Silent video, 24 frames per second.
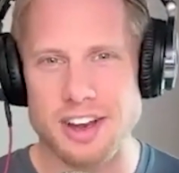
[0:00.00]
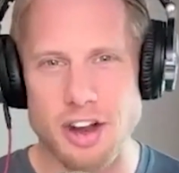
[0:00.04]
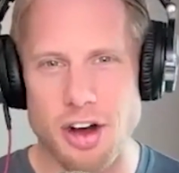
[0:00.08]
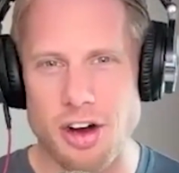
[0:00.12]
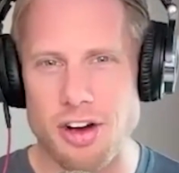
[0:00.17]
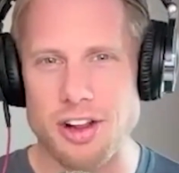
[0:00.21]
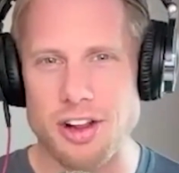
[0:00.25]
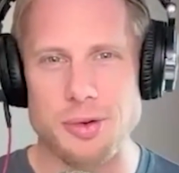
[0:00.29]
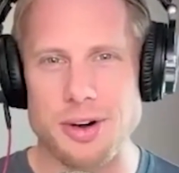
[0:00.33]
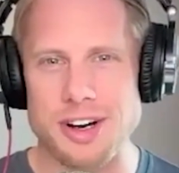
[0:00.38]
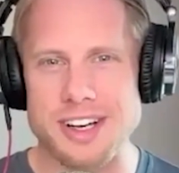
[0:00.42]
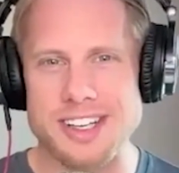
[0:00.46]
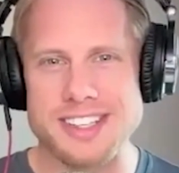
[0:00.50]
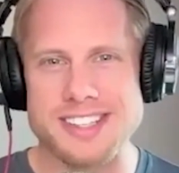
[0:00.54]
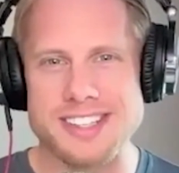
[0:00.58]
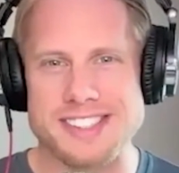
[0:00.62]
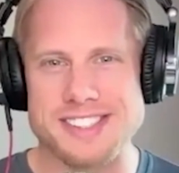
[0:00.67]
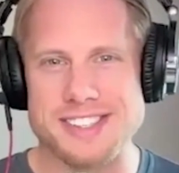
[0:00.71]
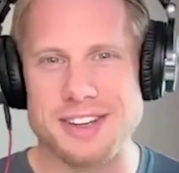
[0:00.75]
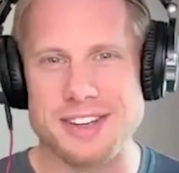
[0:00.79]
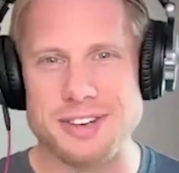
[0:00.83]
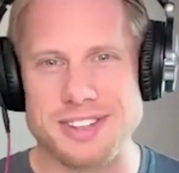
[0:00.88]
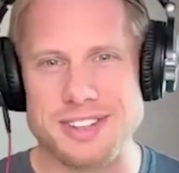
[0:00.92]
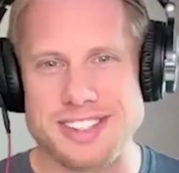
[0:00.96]
of all at once
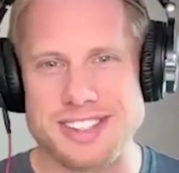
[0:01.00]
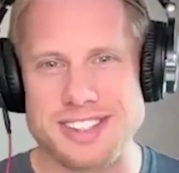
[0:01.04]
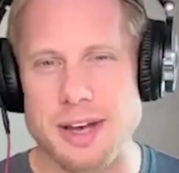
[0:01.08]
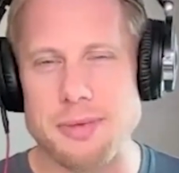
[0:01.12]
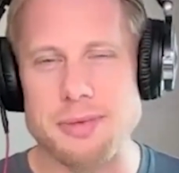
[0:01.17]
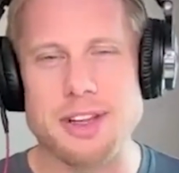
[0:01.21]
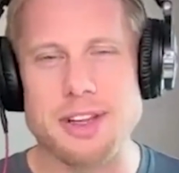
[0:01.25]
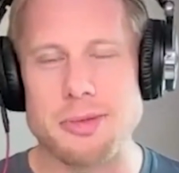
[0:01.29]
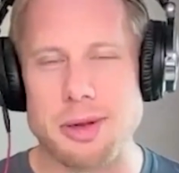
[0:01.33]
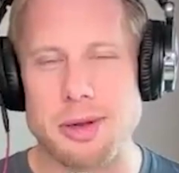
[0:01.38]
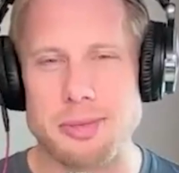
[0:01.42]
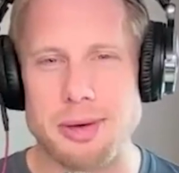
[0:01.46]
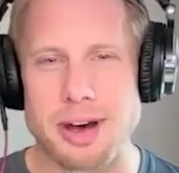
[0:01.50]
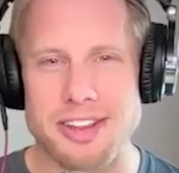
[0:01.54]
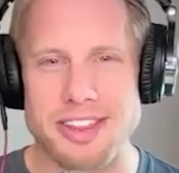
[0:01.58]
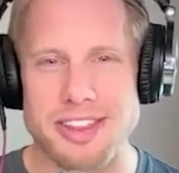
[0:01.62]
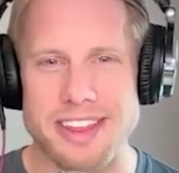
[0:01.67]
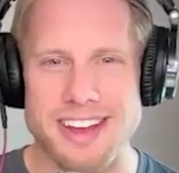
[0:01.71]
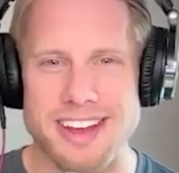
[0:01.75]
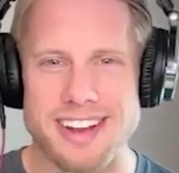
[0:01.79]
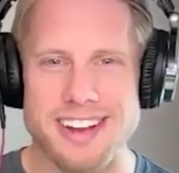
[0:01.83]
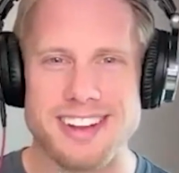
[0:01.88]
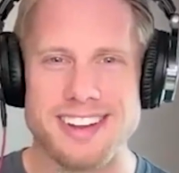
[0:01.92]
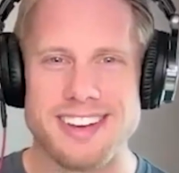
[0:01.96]
so tell me yeah. a little bit about
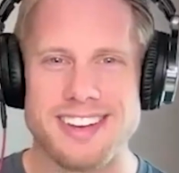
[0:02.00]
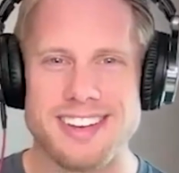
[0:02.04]
that